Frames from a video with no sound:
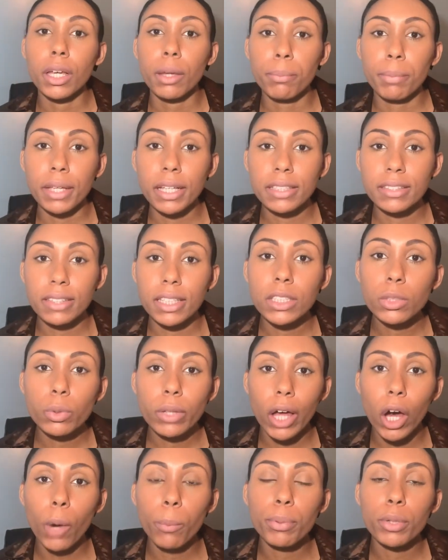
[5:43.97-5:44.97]
because this will
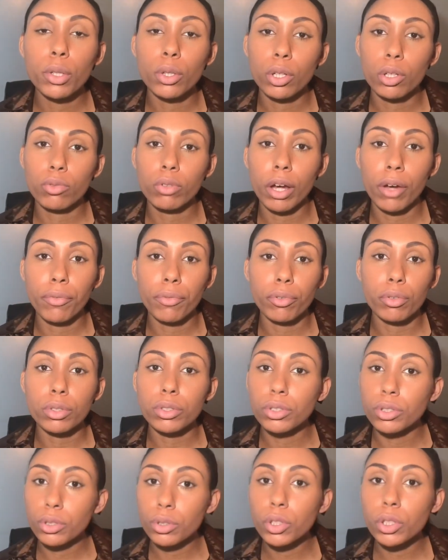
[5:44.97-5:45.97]
help you look around for a
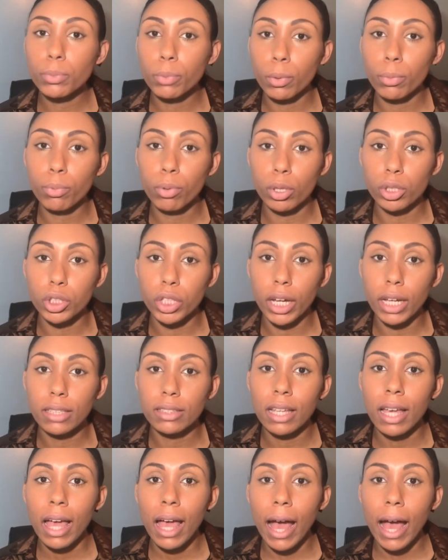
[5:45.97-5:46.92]
suitable project